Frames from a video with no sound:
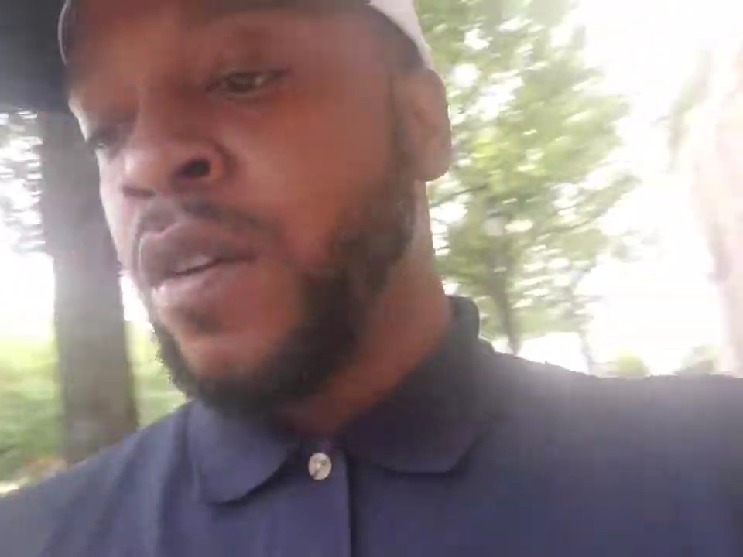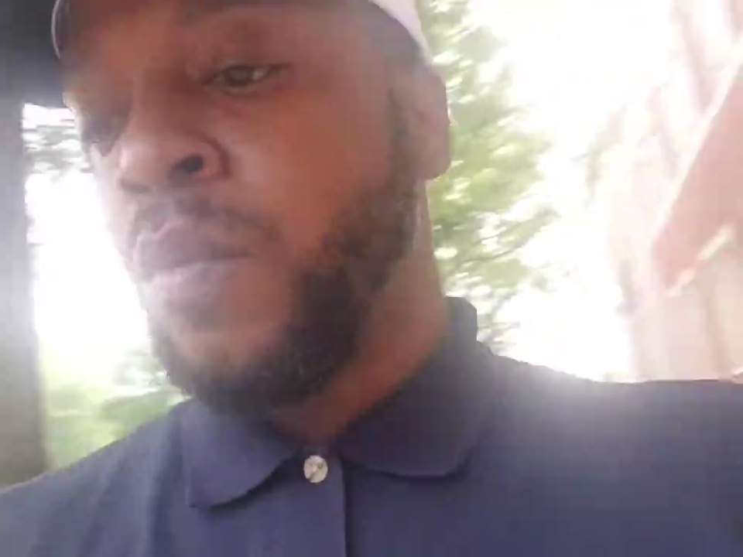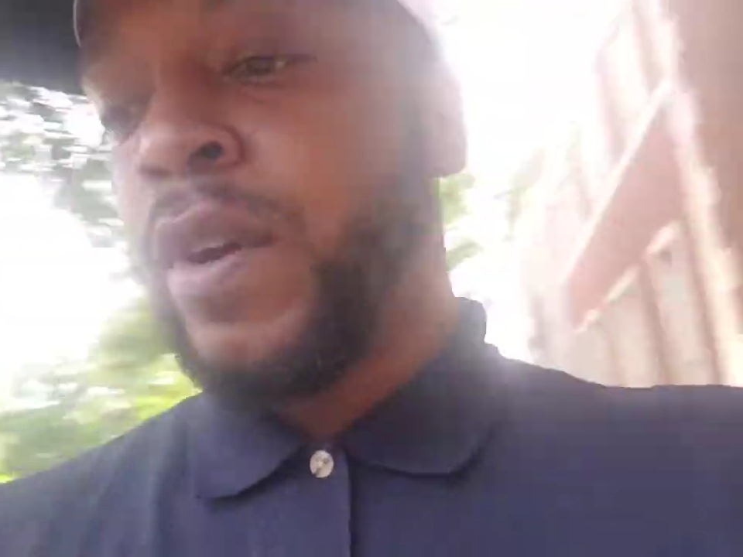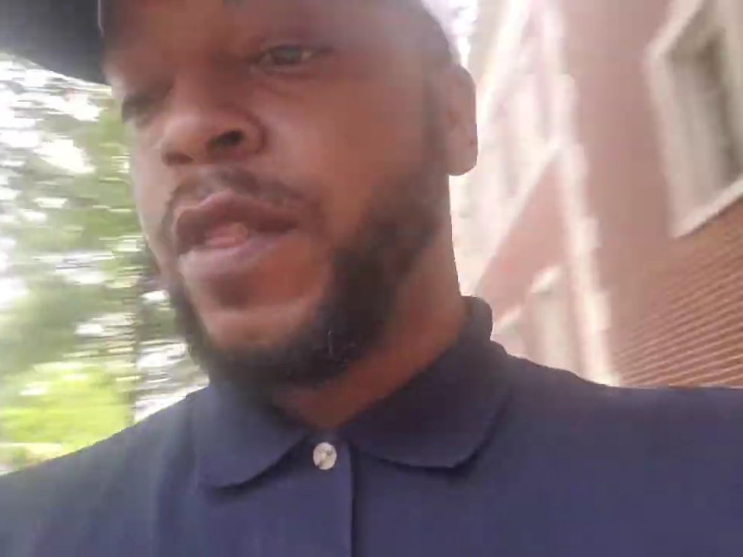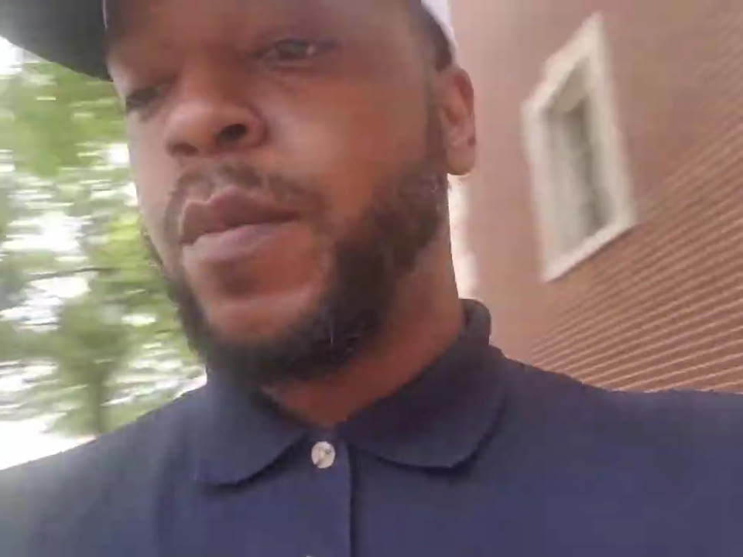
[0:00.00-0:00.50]

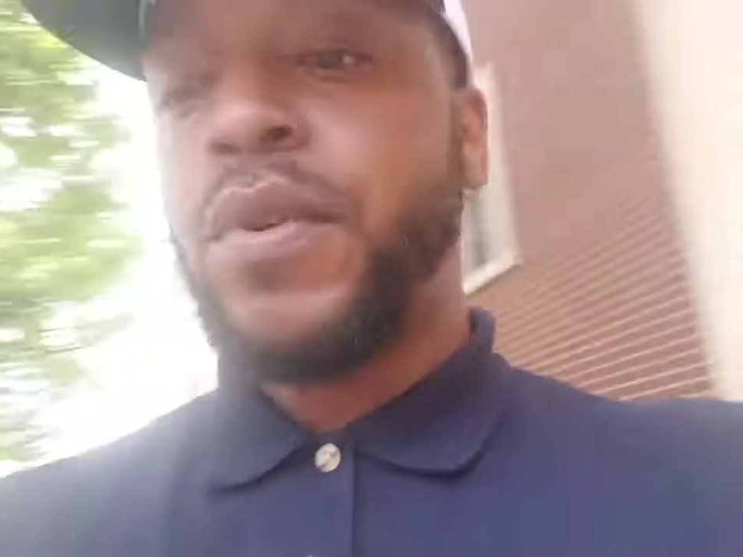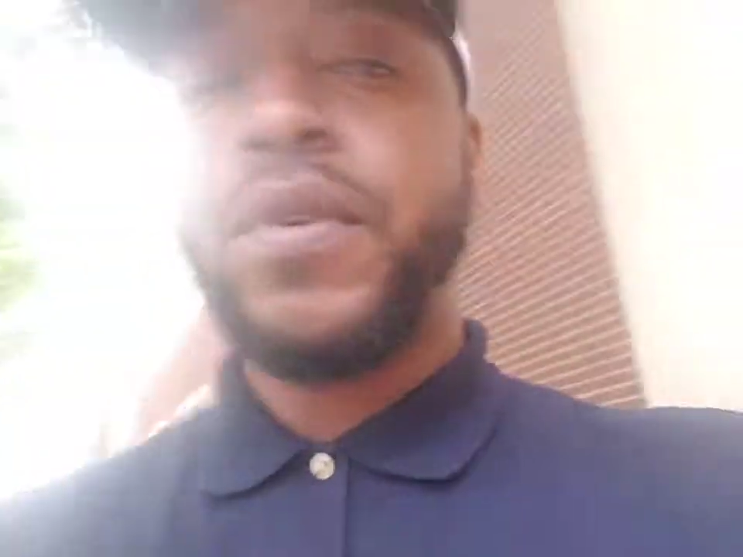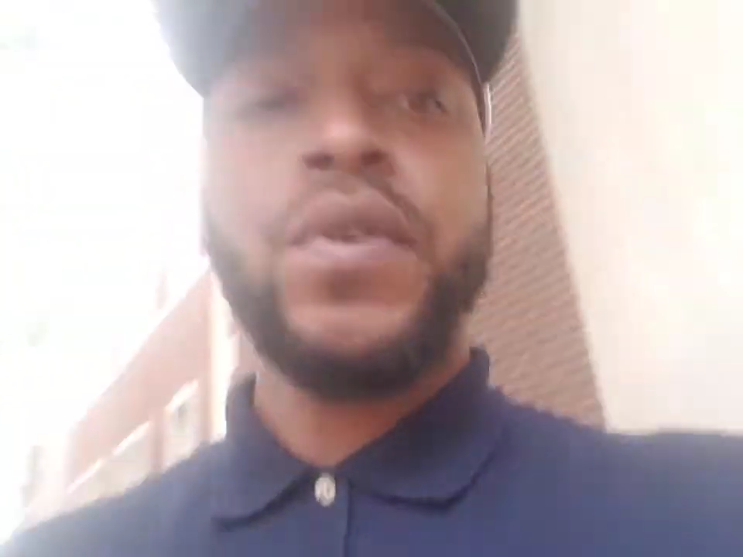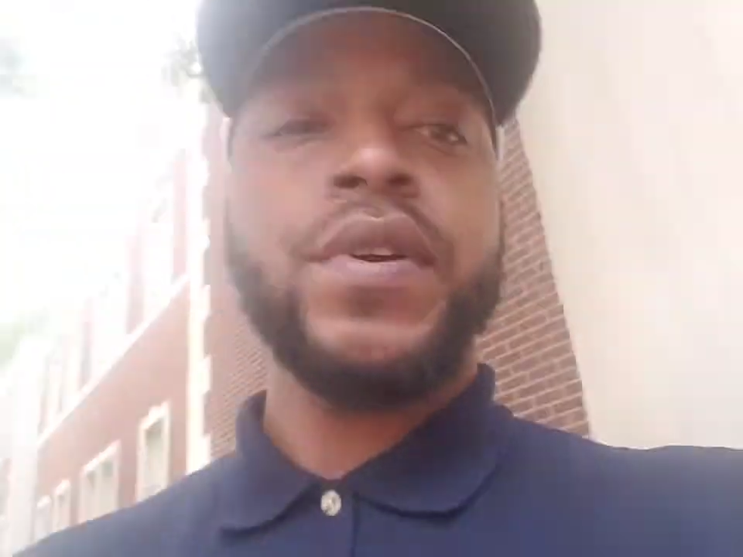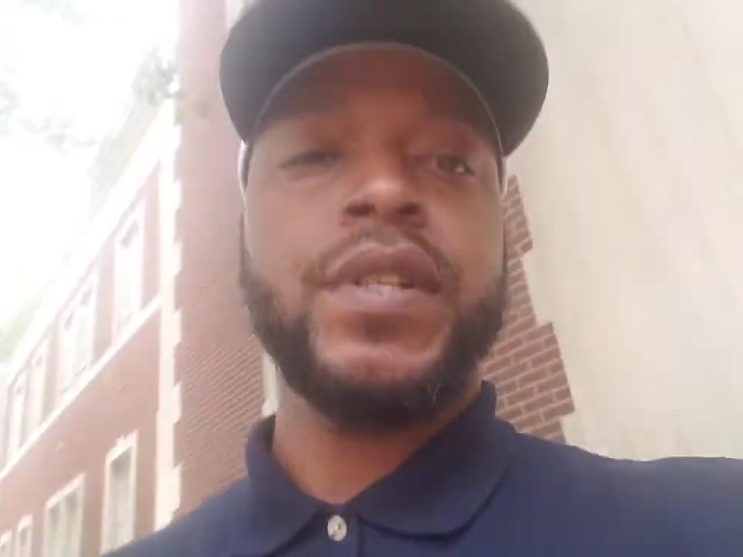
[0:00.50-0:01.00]
Well, the
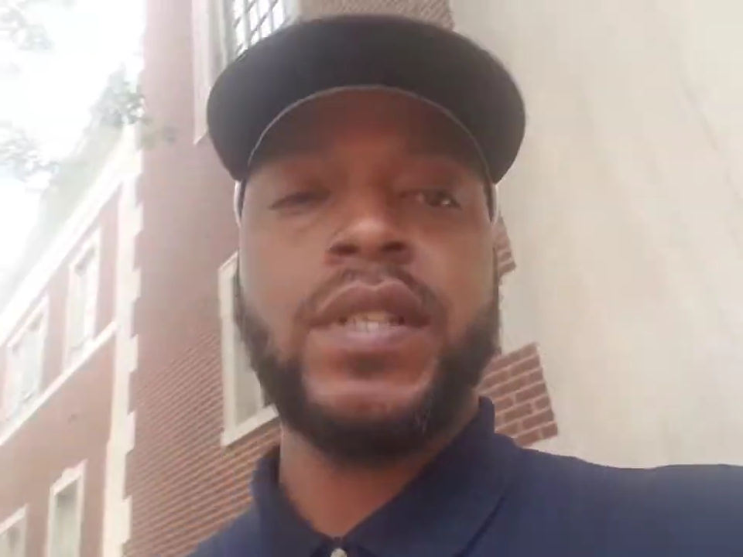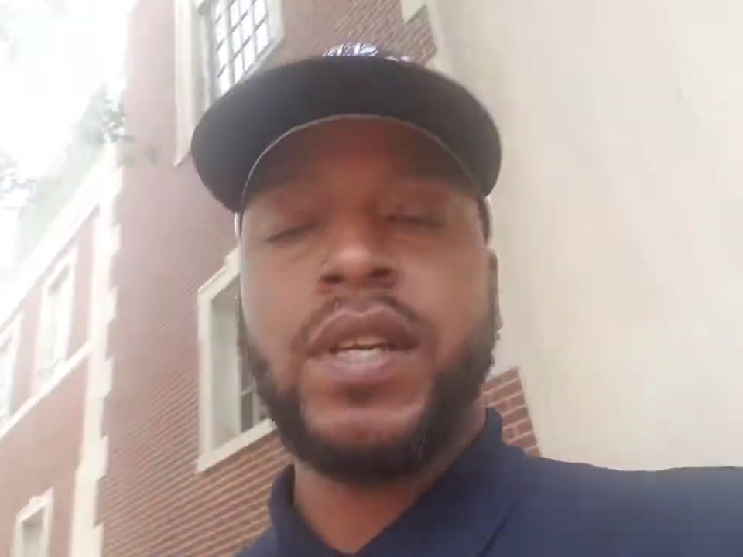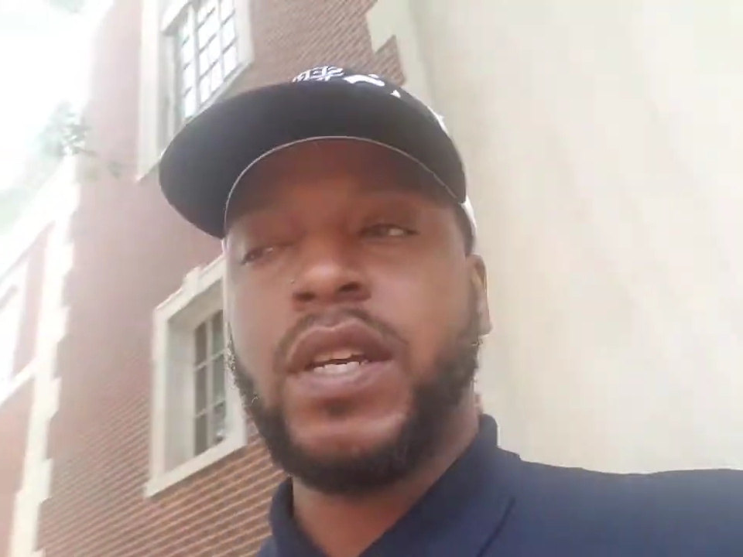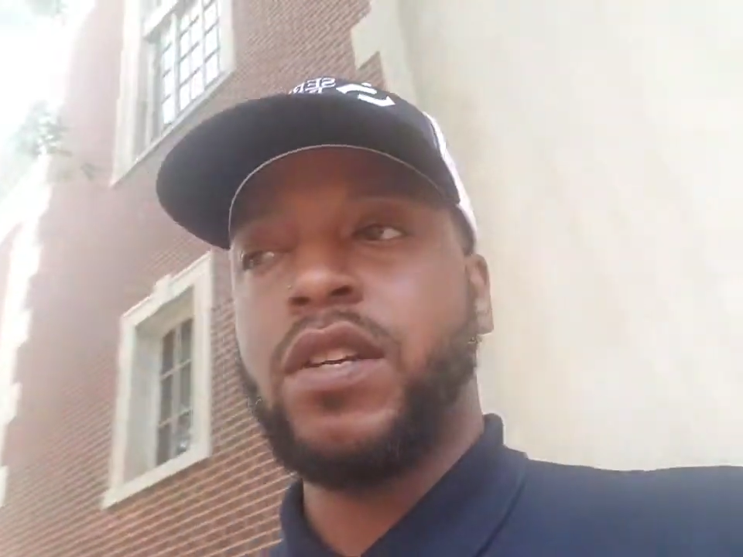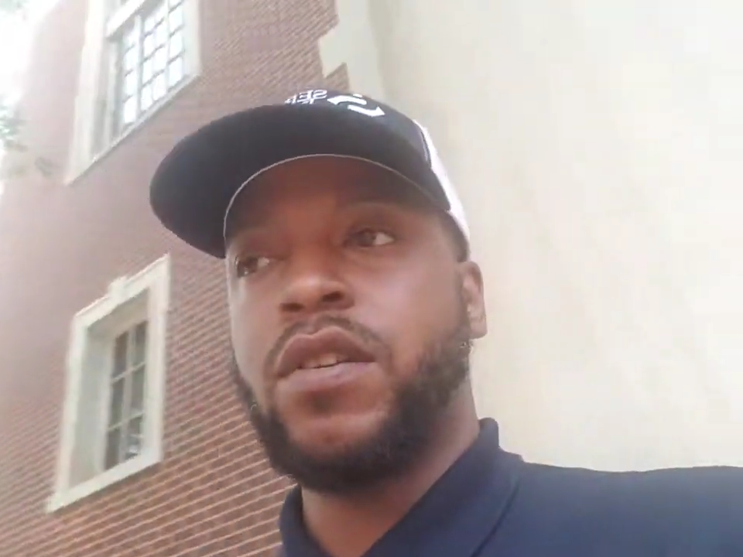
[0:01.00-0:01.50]
board
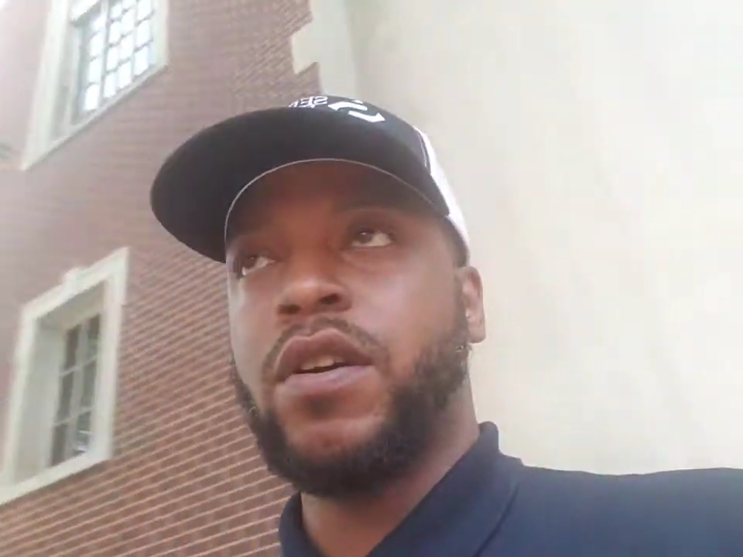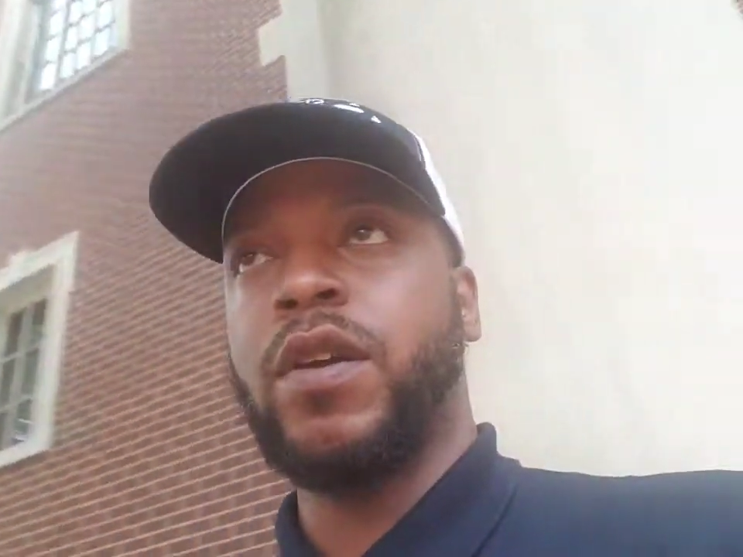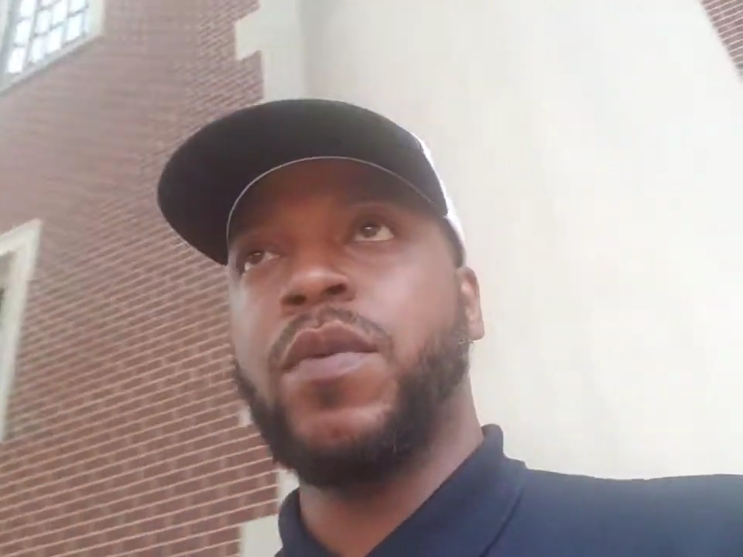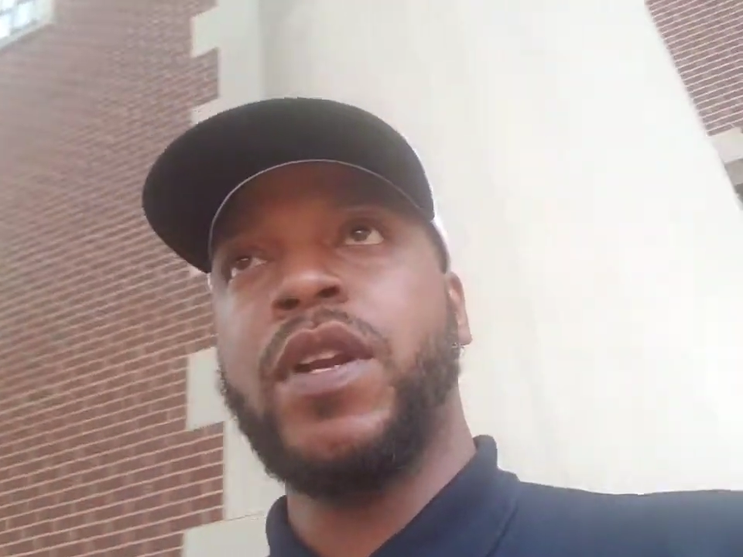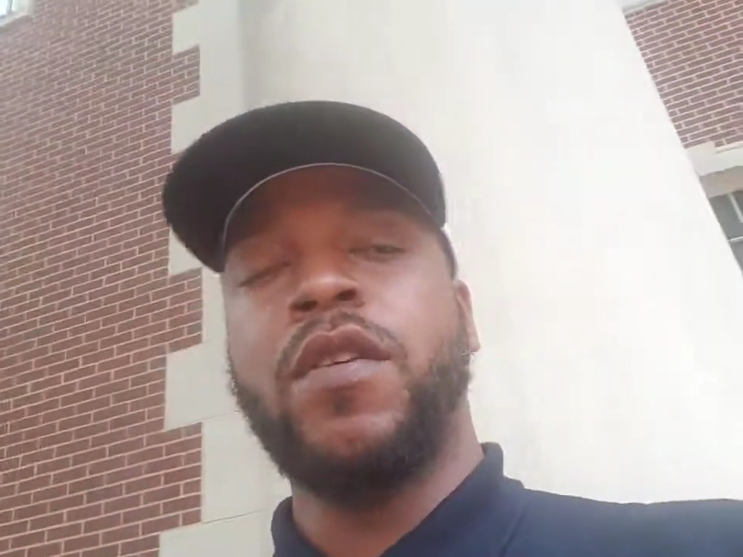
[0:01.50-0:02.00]
said,
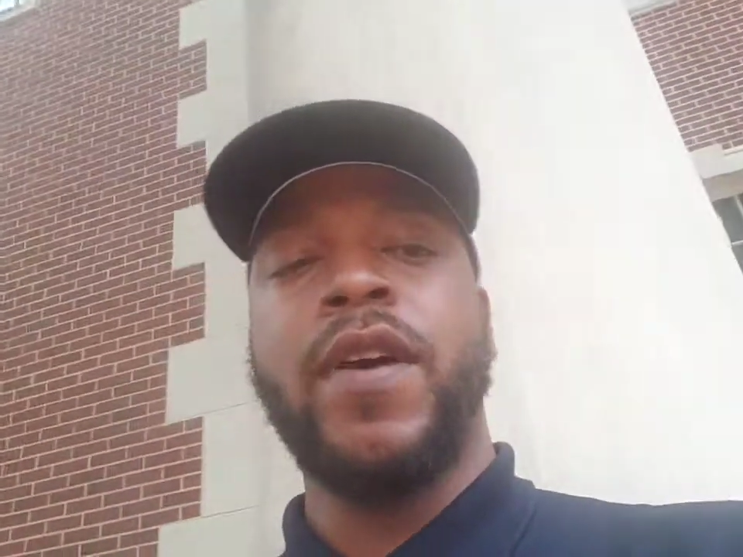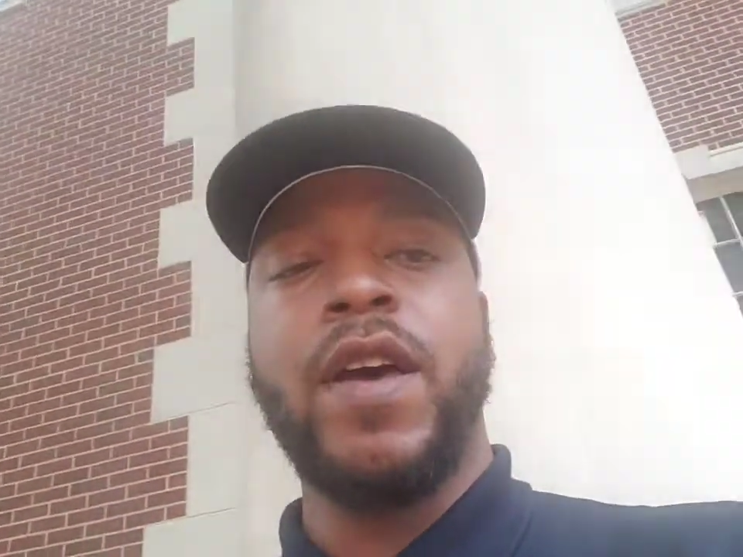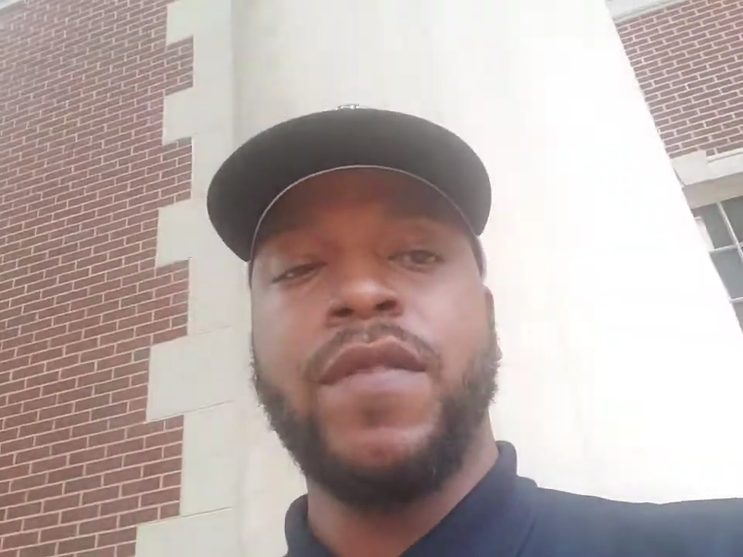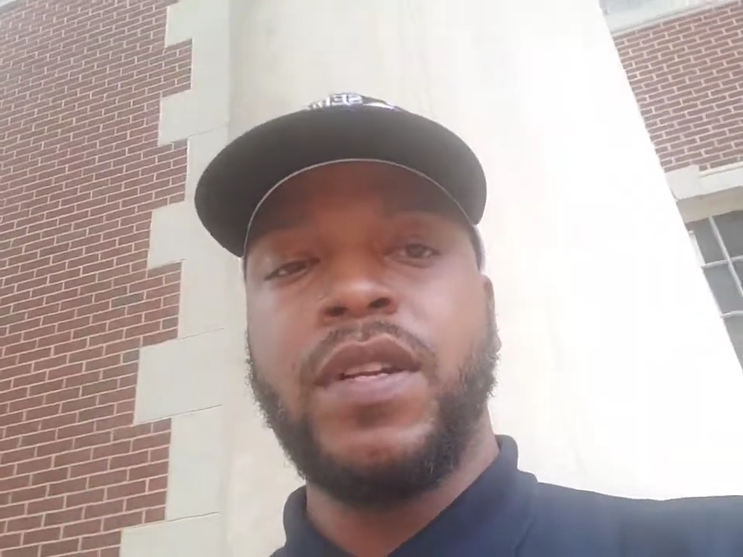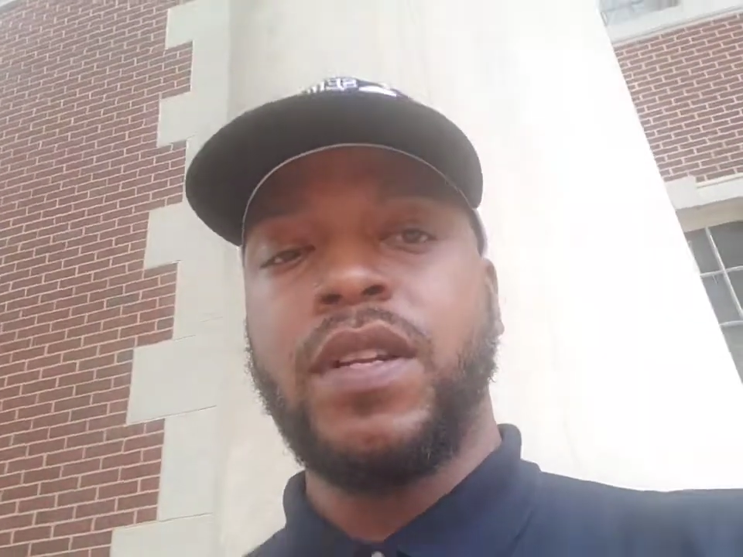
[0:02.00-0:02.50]
they really don't
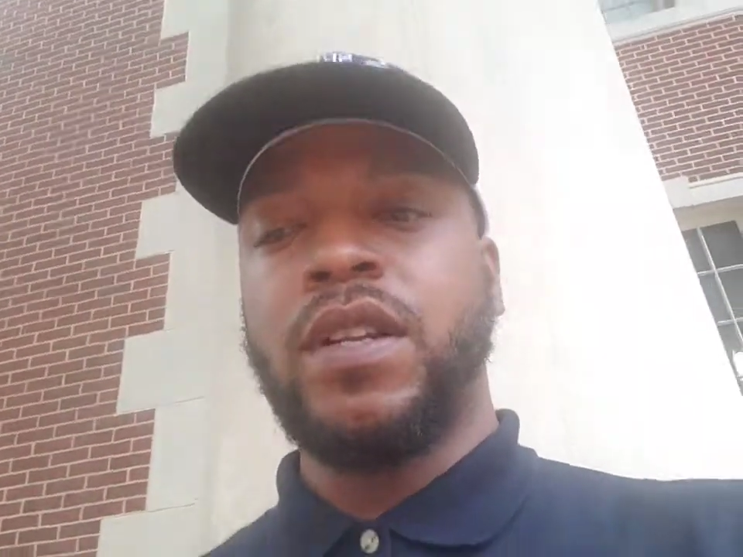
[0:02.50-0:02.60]
have